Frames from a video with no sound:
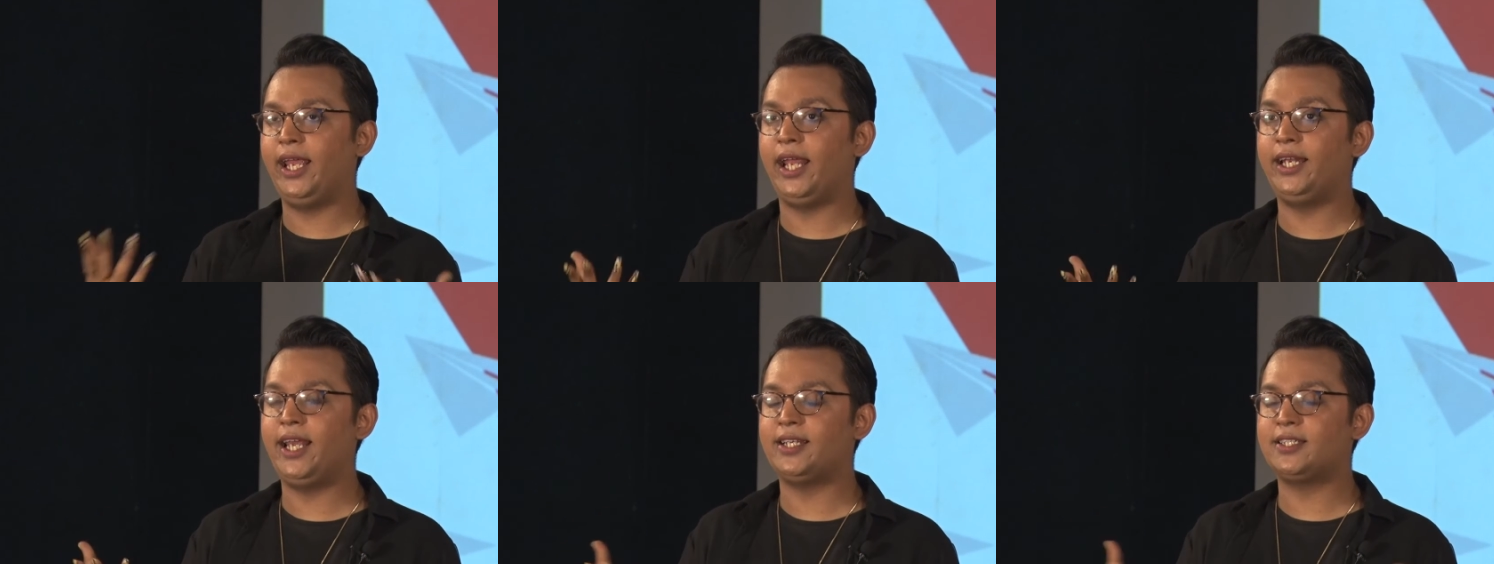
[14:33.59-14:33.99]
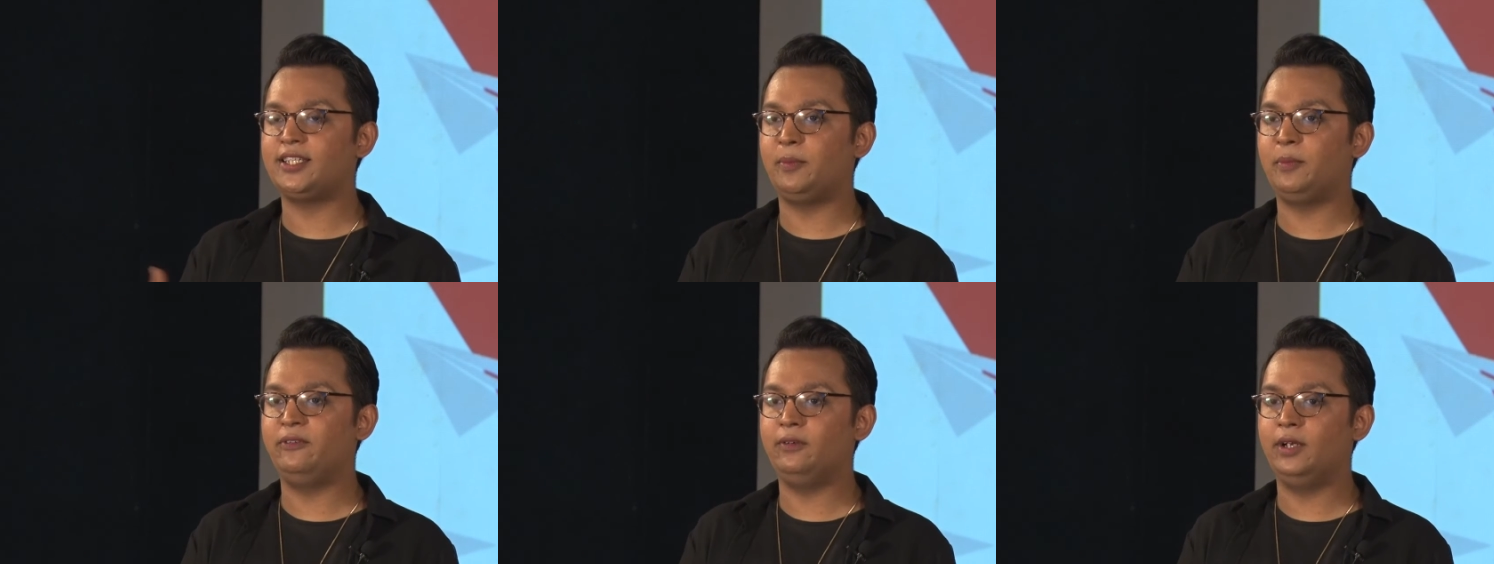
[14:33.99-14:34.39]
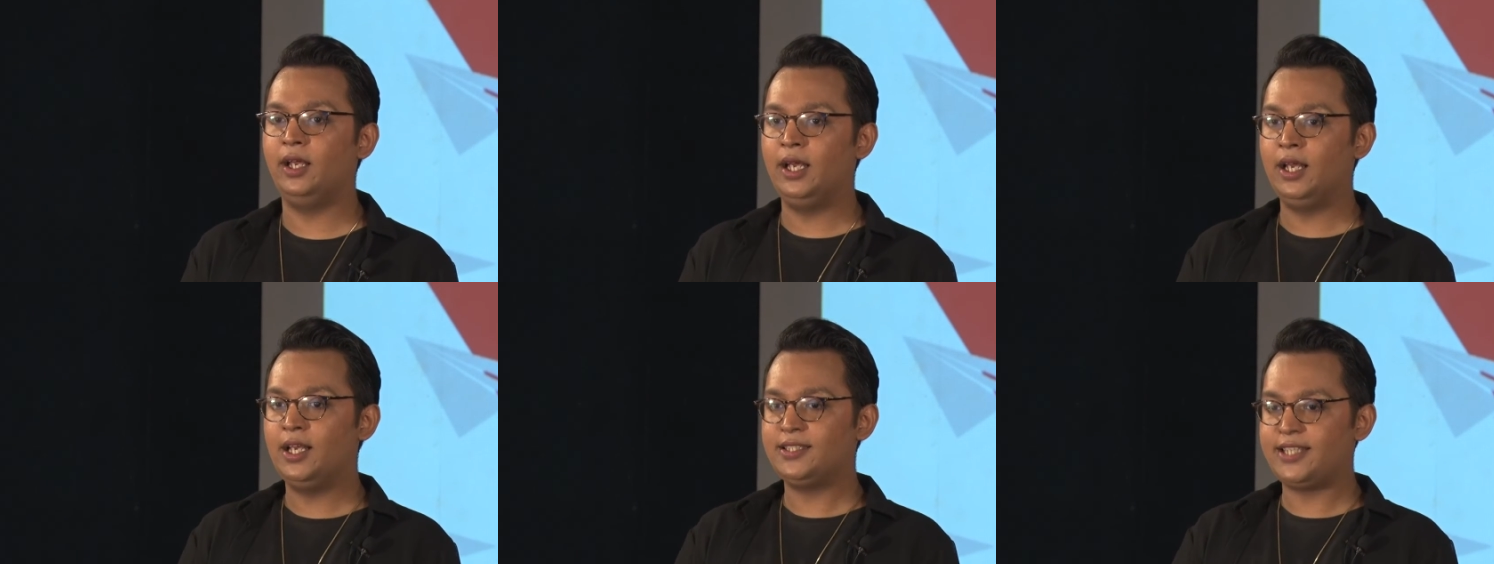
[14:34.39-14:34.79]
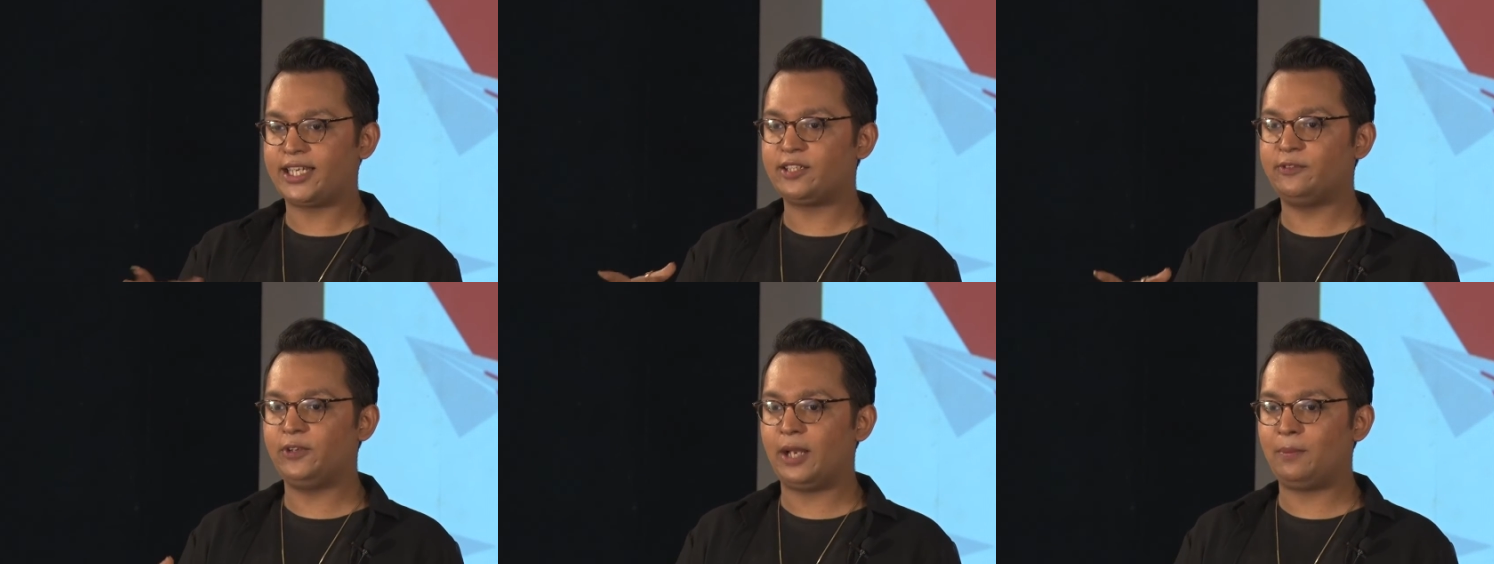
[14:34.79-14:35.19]
any entertainment
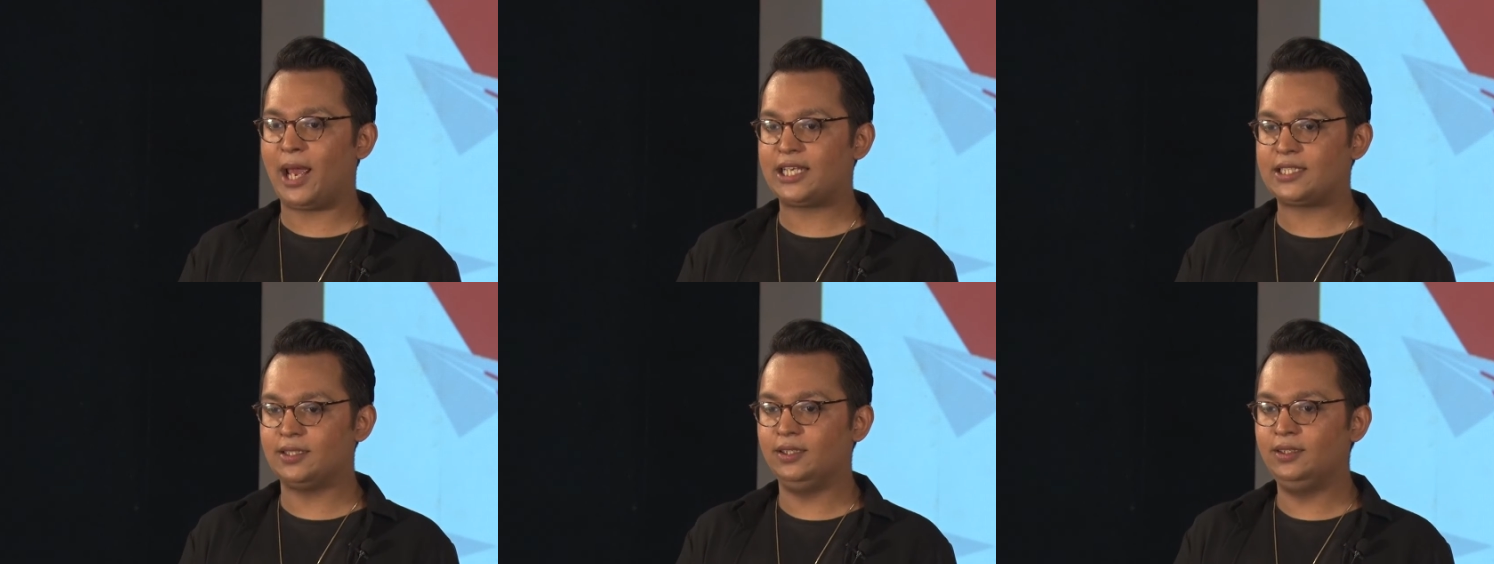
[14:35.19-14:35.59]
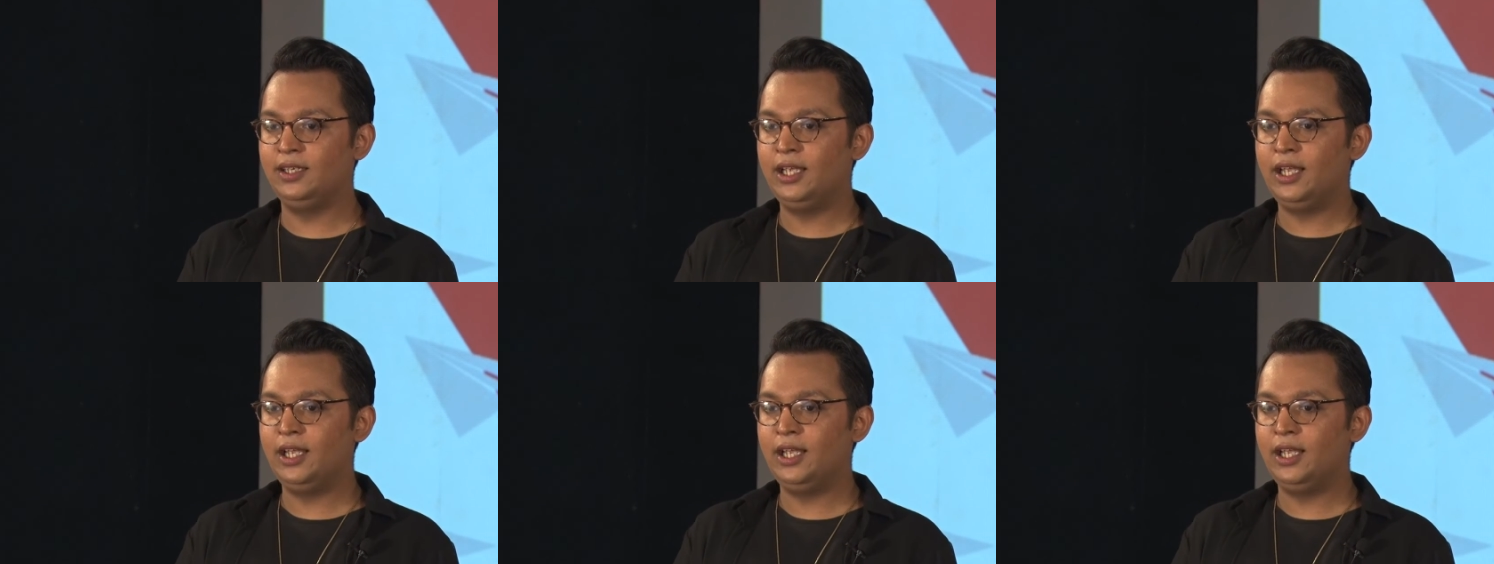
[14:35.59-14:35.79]
sector for that matter,